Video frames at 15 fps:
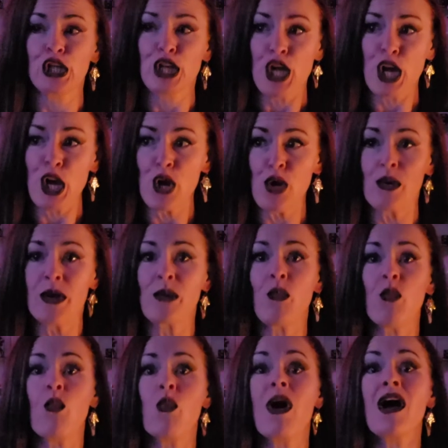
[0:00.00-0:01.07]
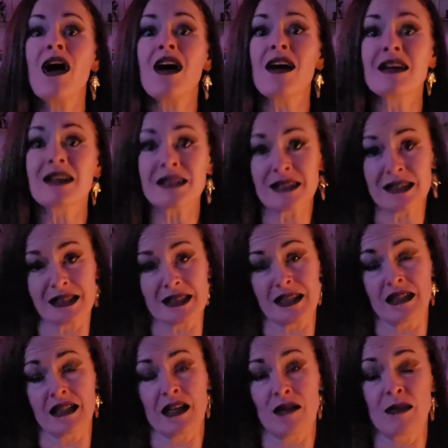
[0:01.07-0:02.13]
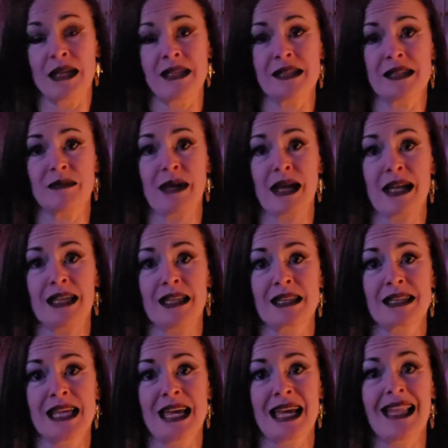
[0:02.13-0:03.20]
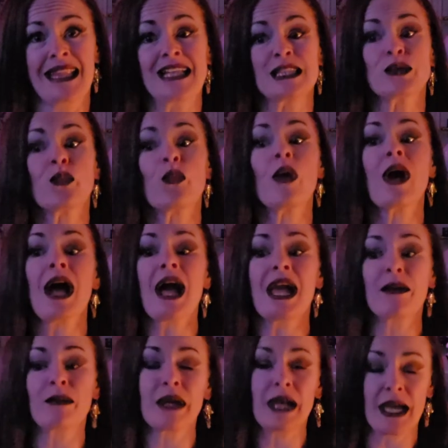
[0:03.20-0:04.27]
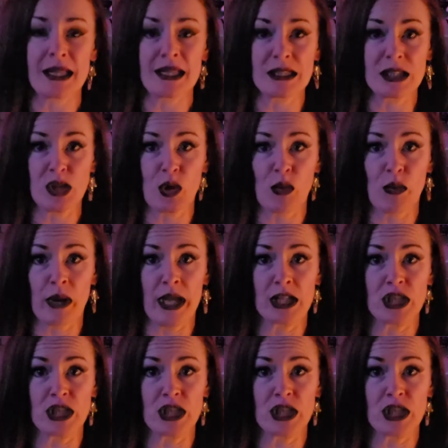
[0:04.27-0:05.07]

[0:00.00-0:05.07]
Phobia was amazing back in the day, and that's why we had so much